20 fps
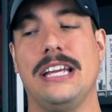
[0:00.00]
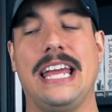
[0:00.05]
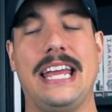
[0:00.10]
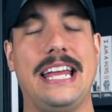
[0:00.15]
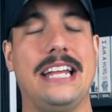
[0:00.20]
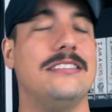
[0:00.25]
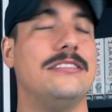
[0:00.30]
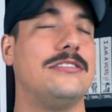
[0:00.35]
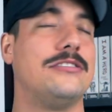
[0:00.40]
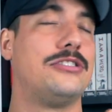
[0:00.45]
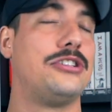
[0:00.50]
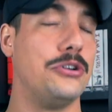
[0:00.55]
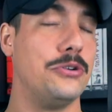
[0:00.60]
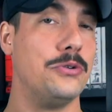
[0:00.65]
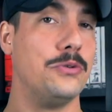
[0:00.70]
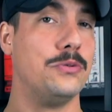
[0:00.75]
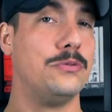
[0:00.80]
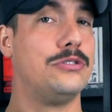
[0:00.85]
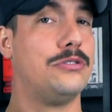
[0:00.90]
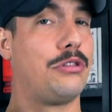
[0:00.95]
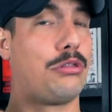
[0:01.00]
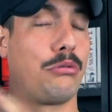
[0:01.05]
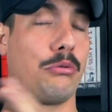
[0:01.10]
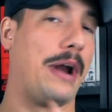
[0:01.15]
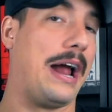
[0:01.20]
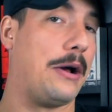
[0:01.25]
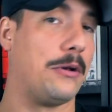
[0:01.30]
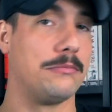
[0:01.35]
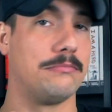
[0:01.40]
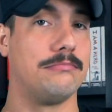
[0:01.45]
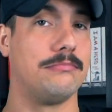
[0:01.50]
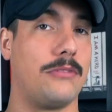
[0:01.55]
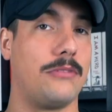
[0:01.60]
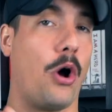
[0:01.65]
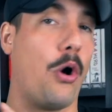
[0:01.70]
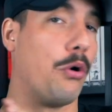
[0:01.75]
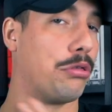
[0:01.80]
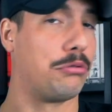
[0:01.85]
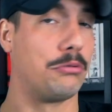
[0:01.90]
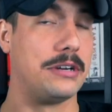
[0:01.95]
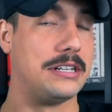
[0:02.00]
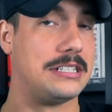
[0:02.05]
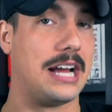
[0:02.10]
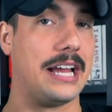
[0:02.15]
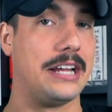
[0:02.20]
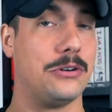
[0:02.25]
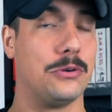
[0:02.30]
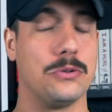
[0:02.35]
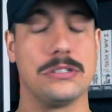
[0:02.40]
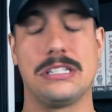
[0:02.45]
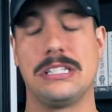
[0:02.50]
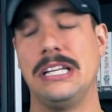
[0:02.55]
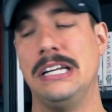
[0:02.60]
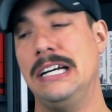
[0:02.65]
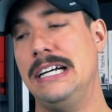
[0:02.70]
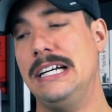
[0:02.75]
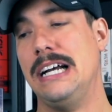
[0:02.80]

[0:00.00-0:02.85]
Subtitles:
into throughout all three titles.